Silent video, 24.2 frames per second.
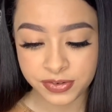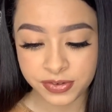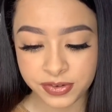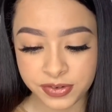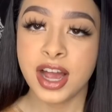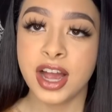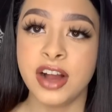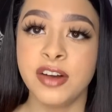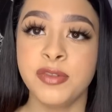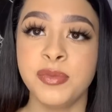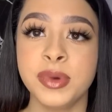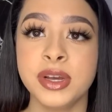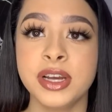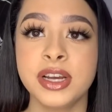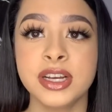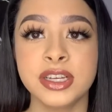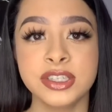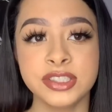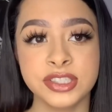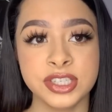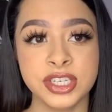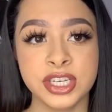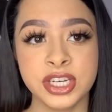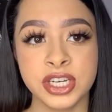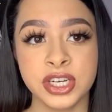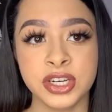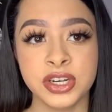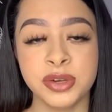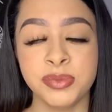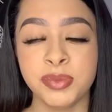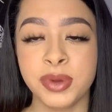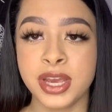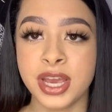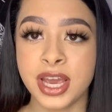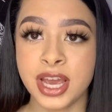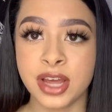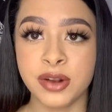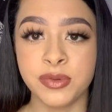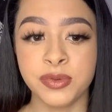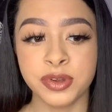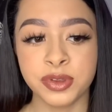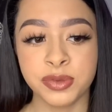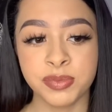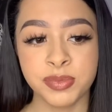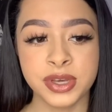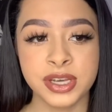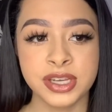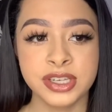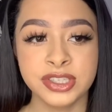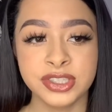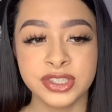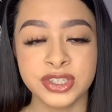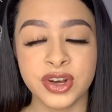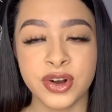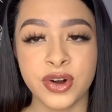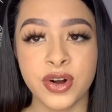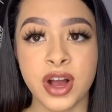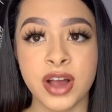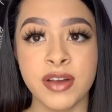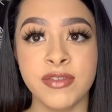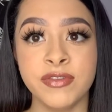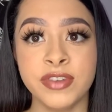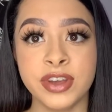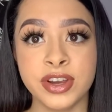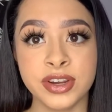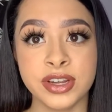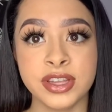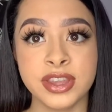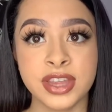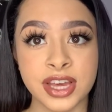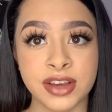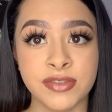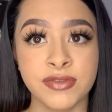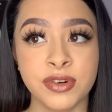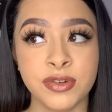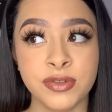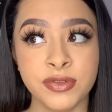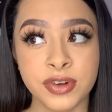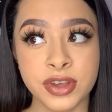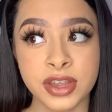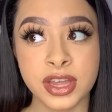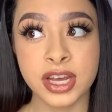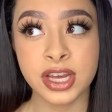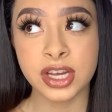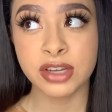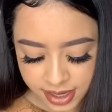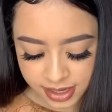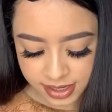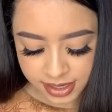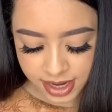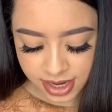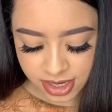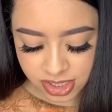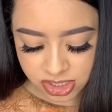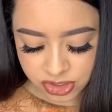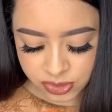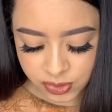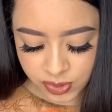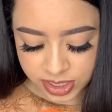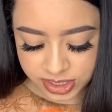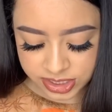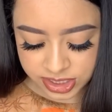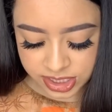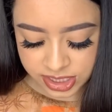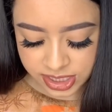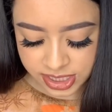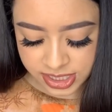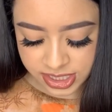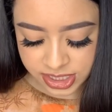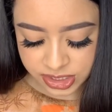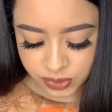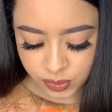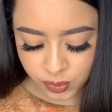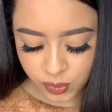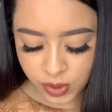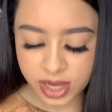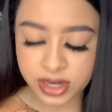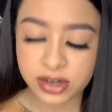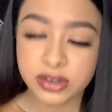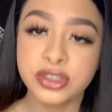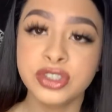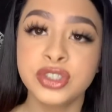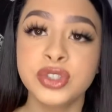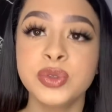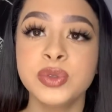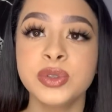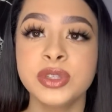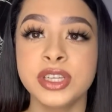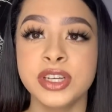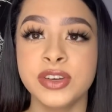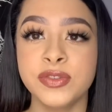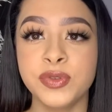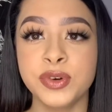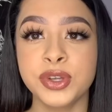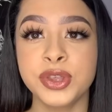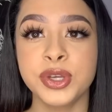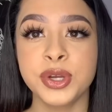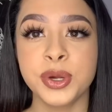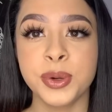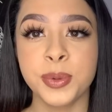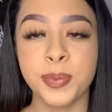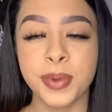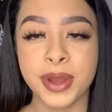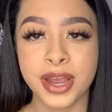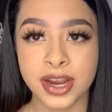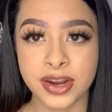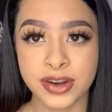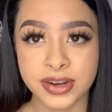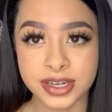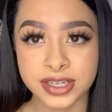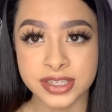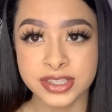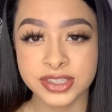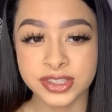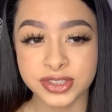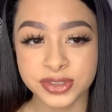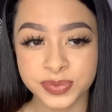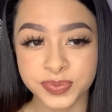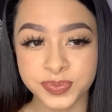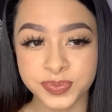I have my cousin here and my aunt with me, so I'm very thankful for that. Next question is, why don't you live with your parents?